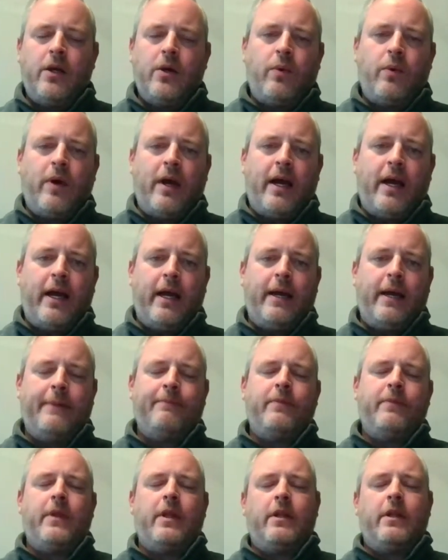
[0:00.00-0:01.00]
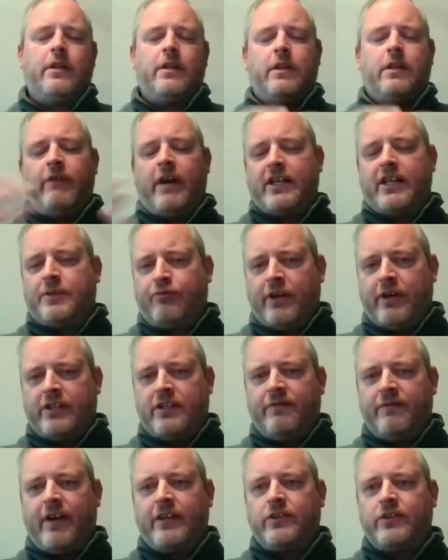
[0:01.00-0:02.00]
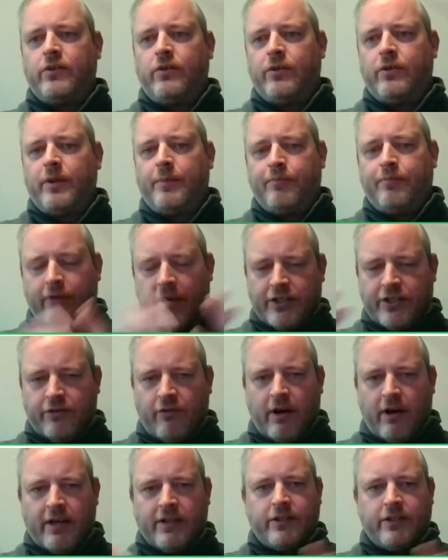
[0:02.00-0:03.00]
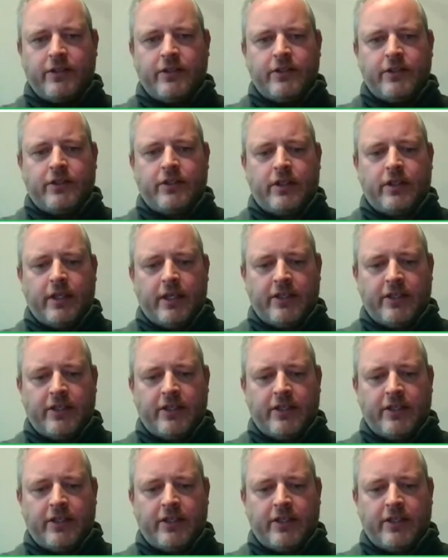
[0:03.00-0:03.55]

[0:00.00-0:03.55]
where the reactor pressure vessel, the pressurizers,